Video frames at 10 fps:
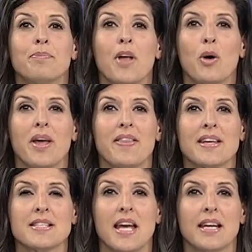Okay,
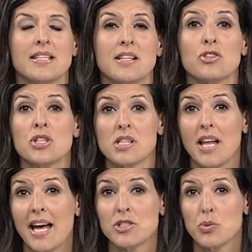thanks, Candace. Now, just
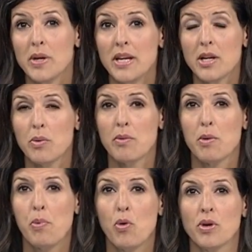last week, we
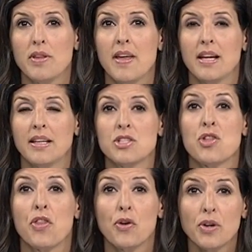reported that at least
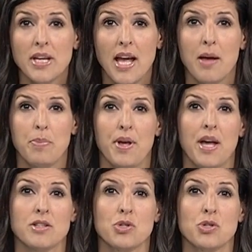30 APS